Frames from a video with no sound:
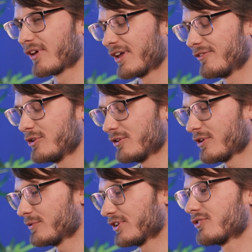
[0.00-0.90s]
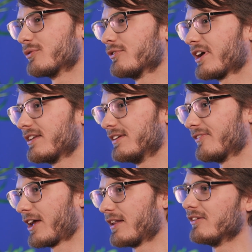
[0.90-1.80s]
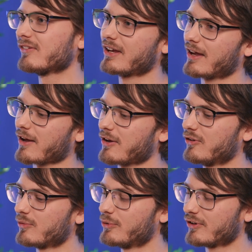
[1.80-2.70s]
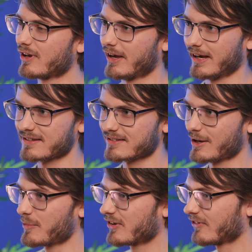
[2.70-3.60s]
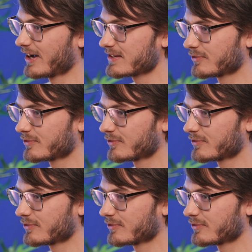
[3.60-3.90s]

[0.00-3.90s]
If you're going to an event and would like some advice,